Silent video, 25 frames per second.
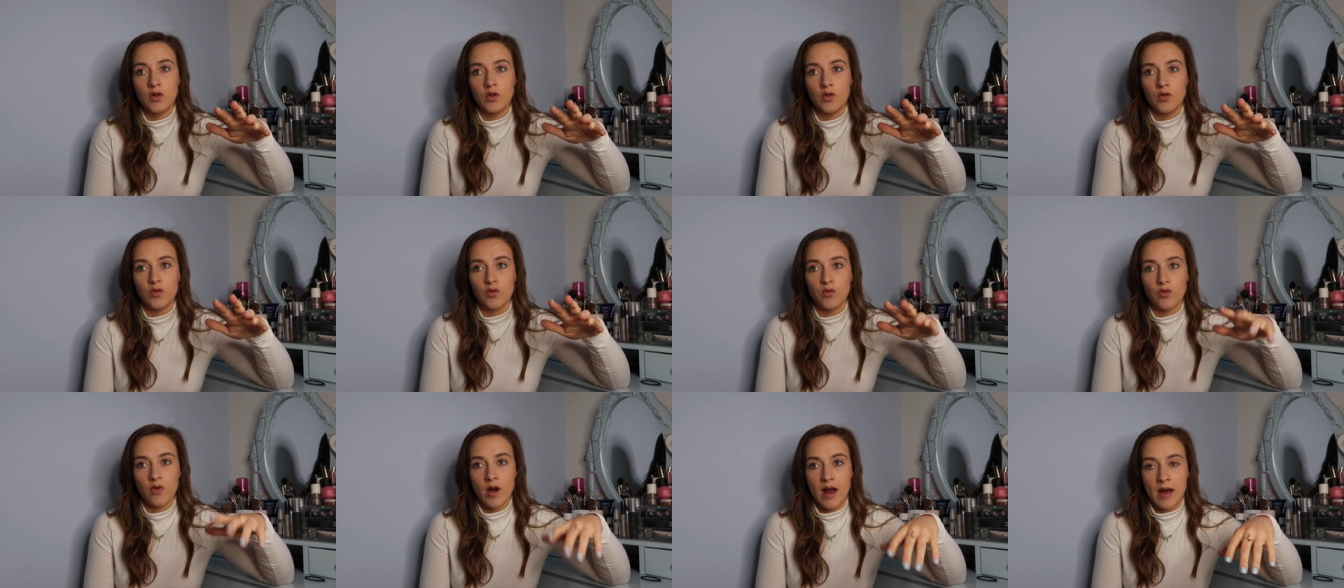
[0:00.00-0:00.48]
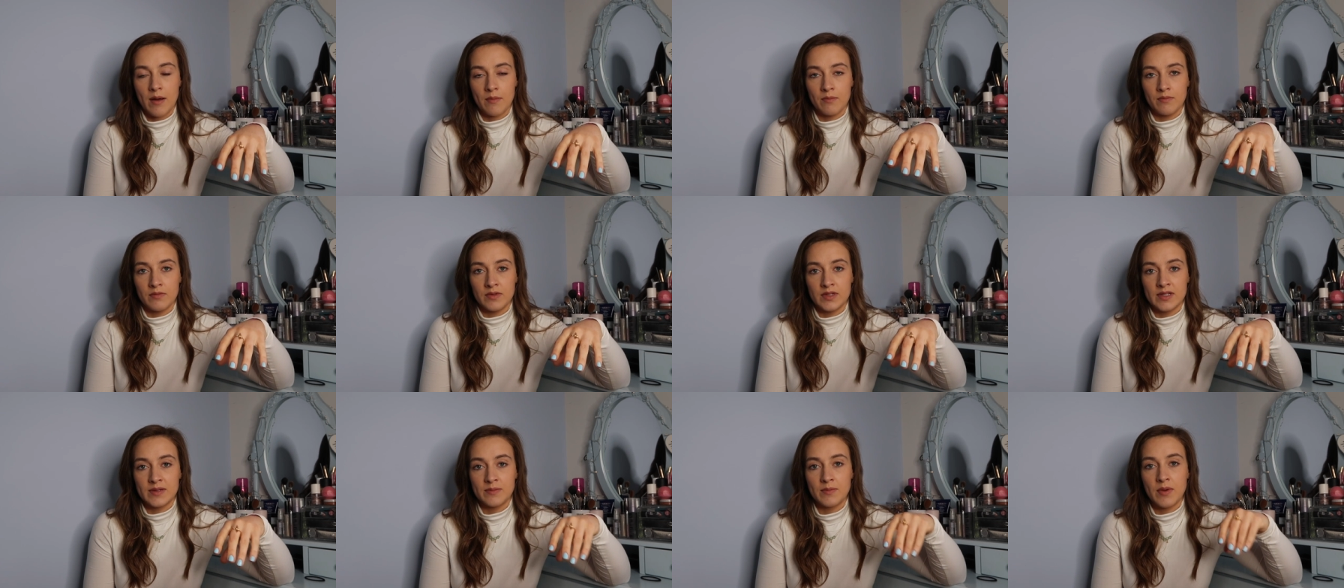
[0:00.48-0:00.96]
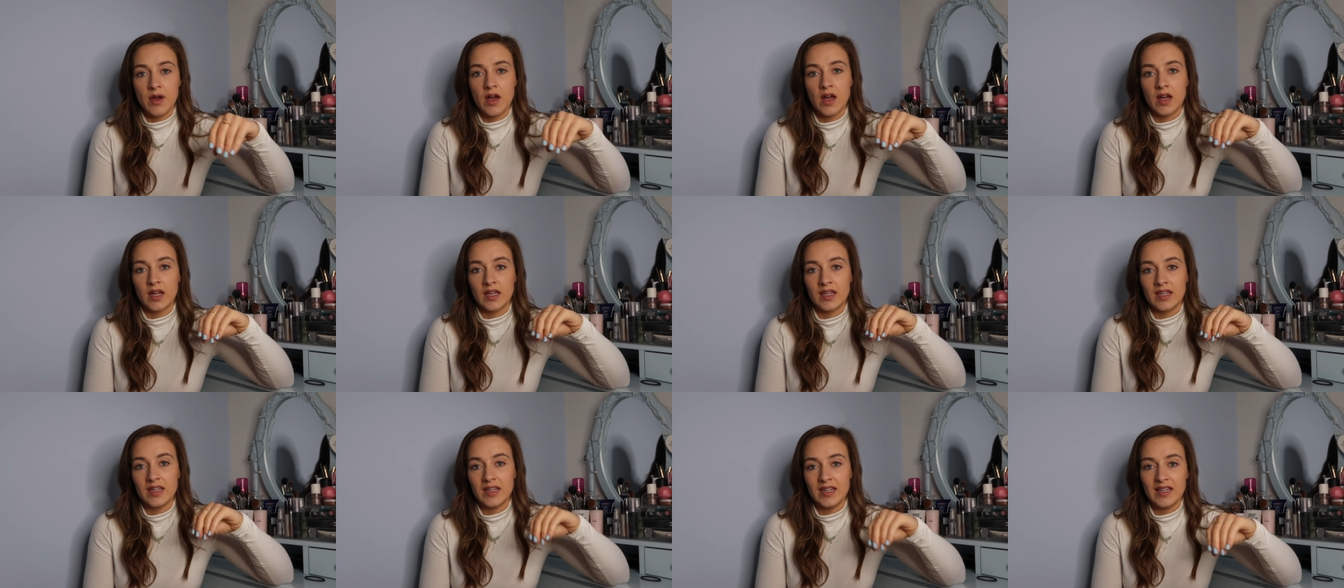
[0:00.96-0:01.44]
grams
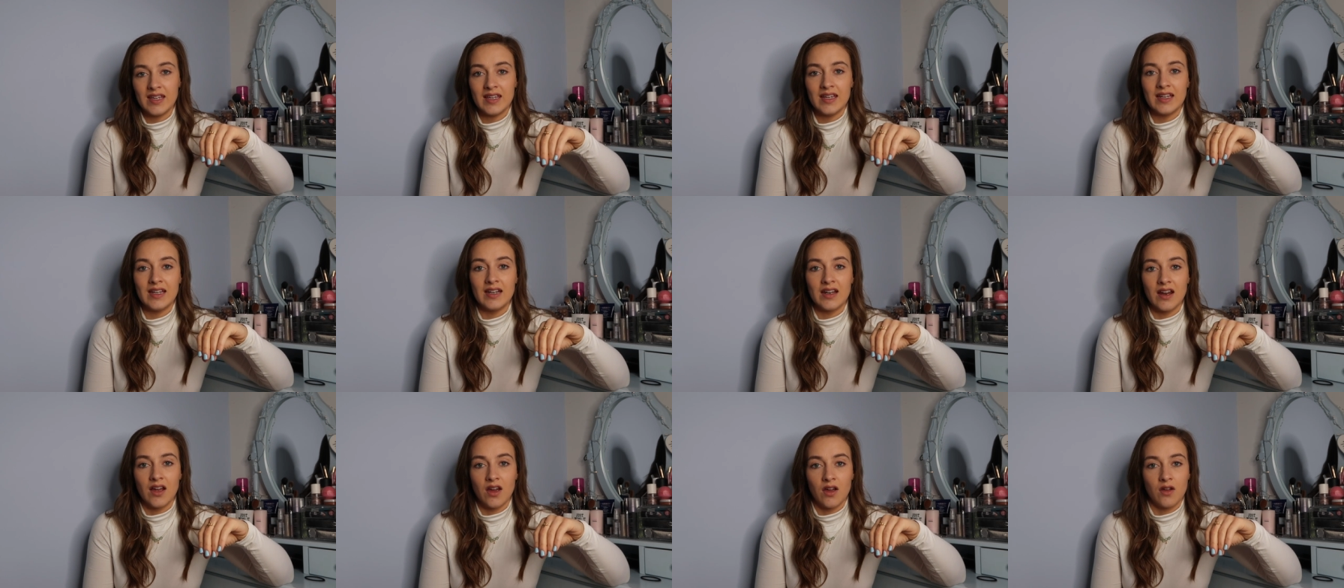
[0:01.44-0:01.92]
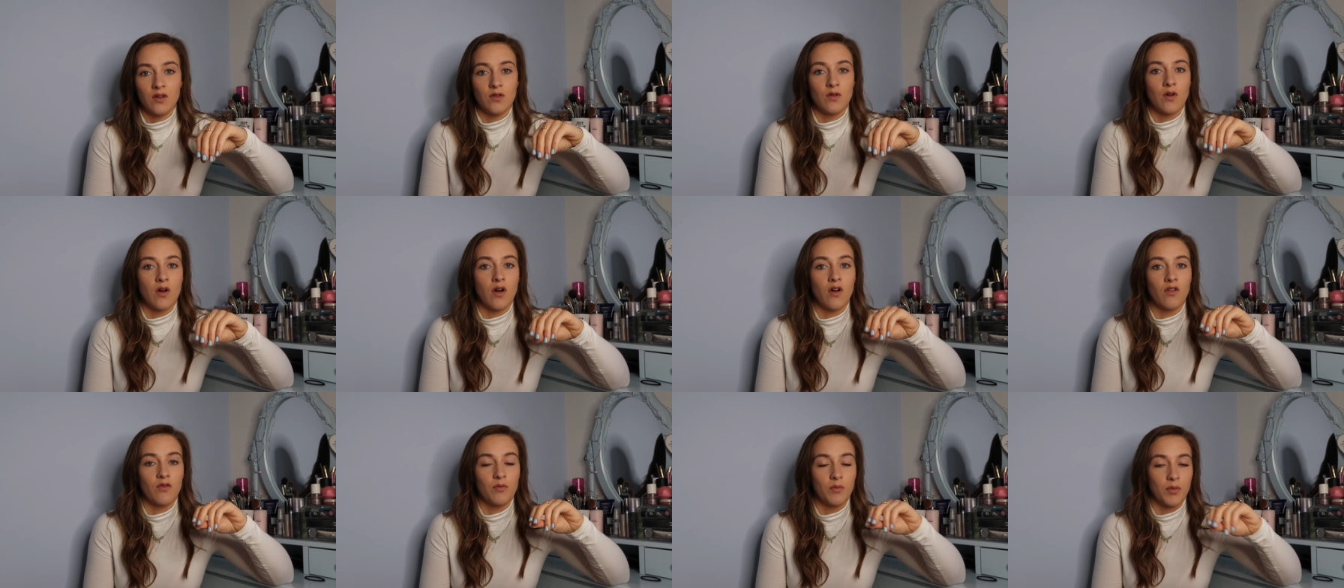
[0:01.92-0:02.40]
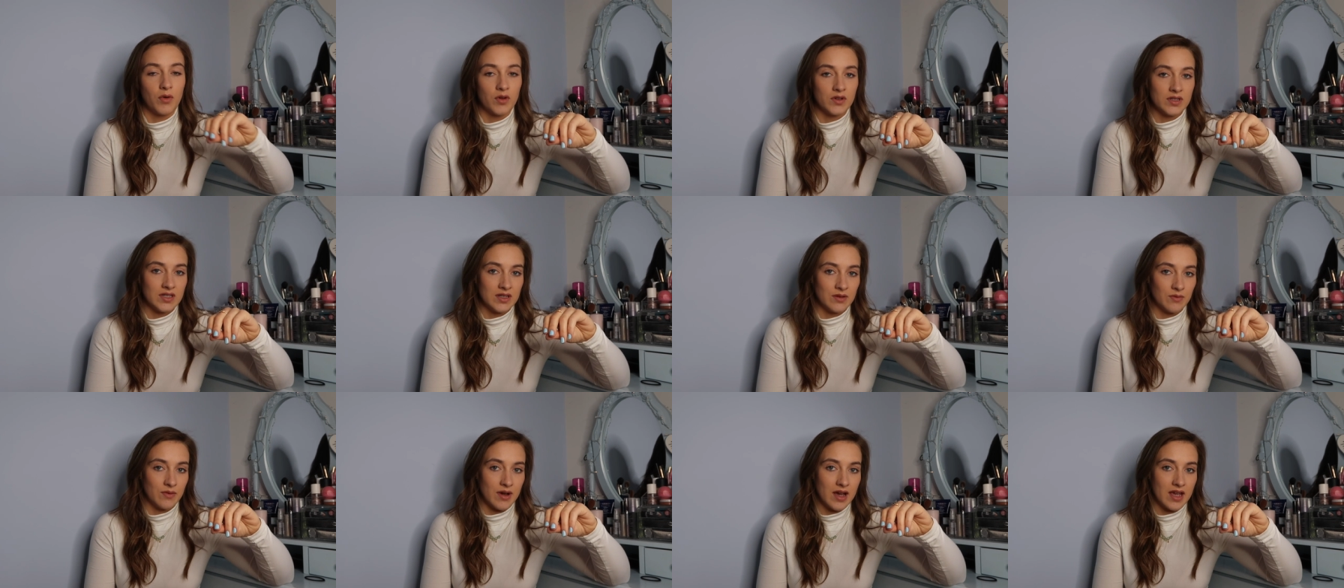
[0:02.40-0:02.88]
per kilo of
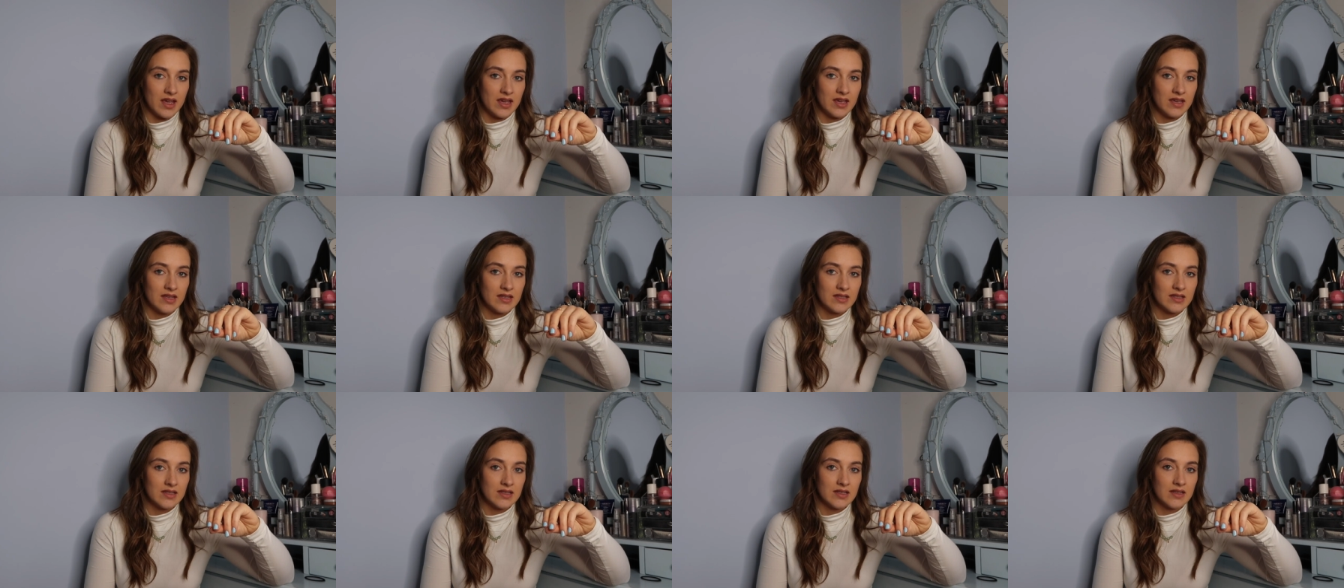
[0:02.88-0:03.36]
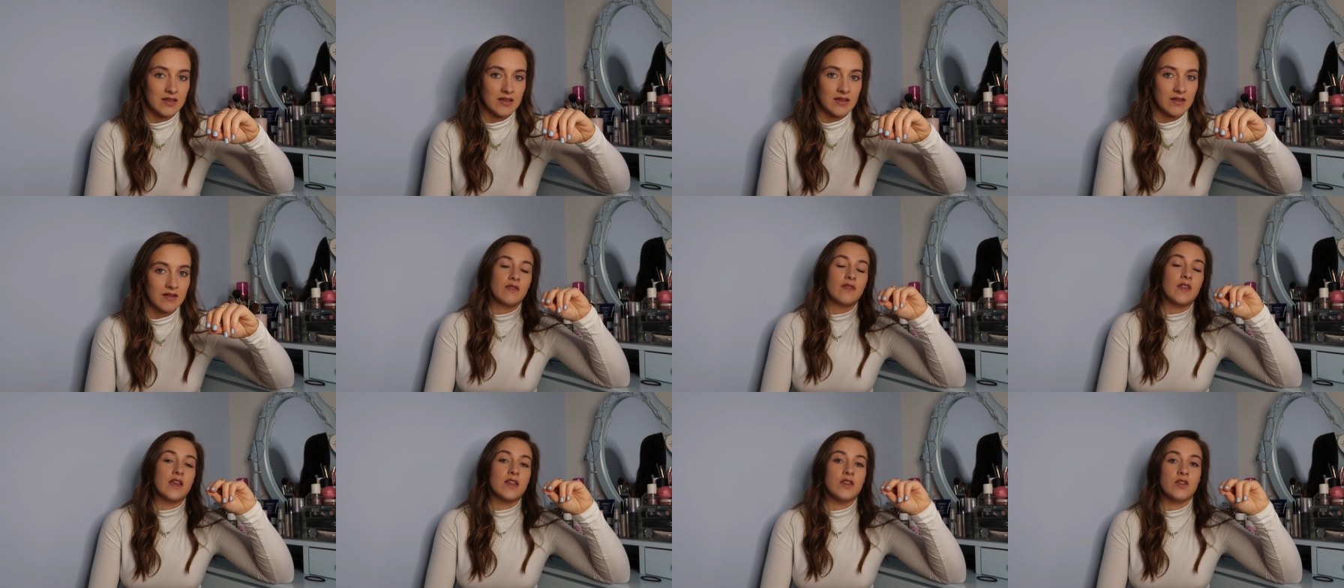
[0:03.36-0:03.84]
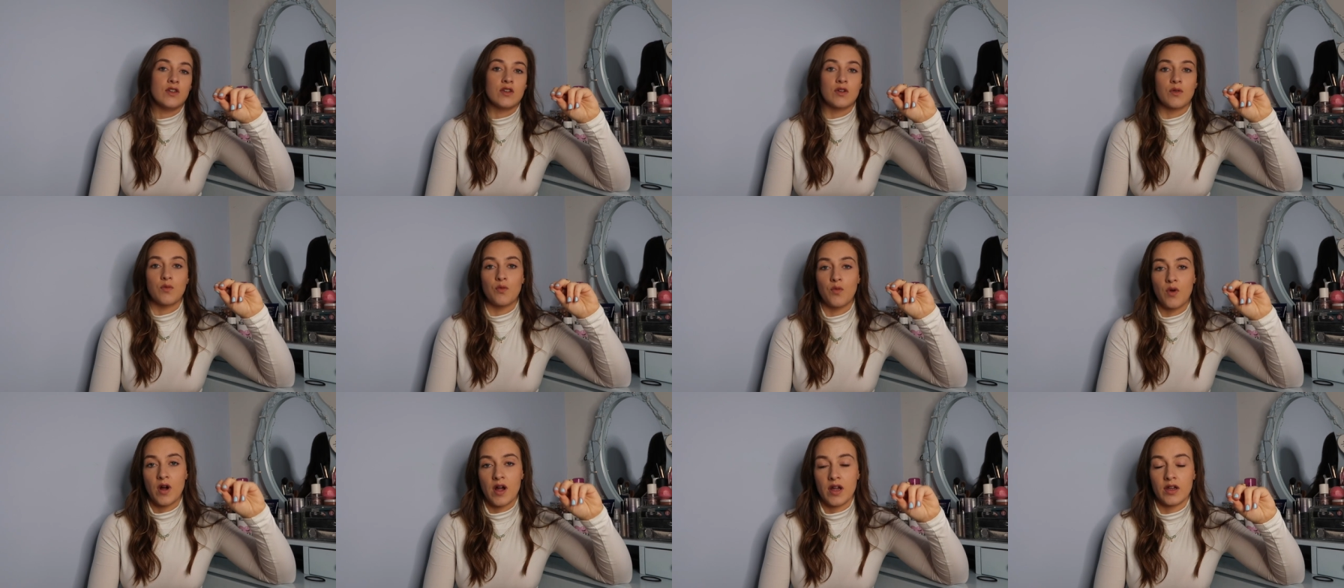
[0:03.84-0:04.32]
body weight, then you
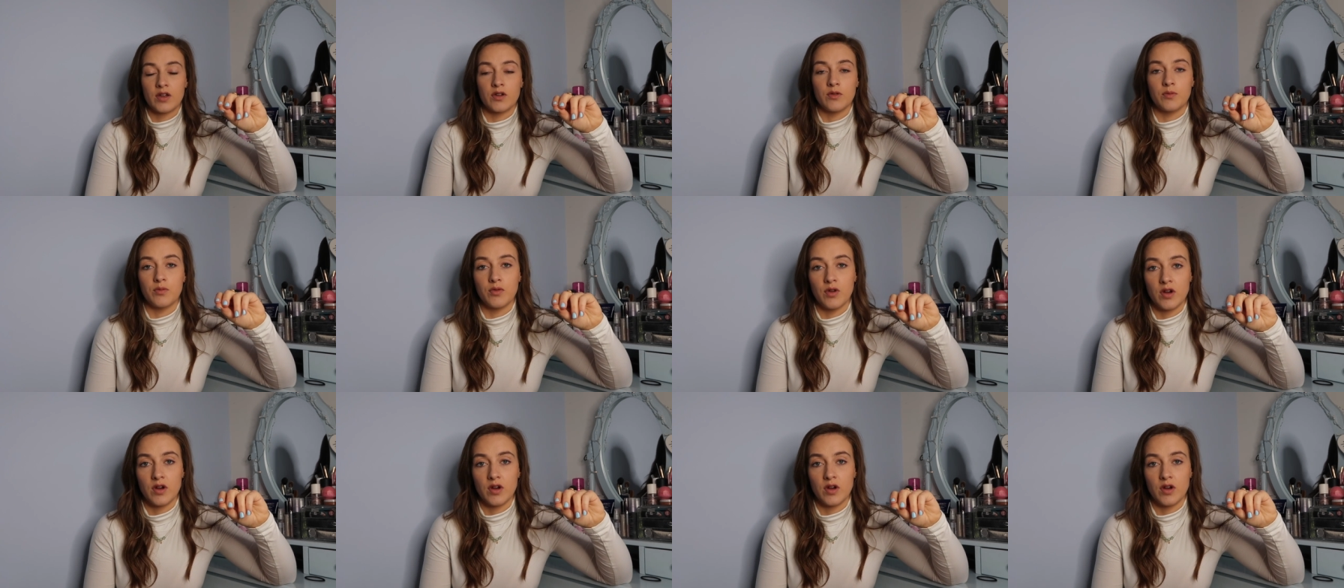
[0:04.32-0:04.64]
can work your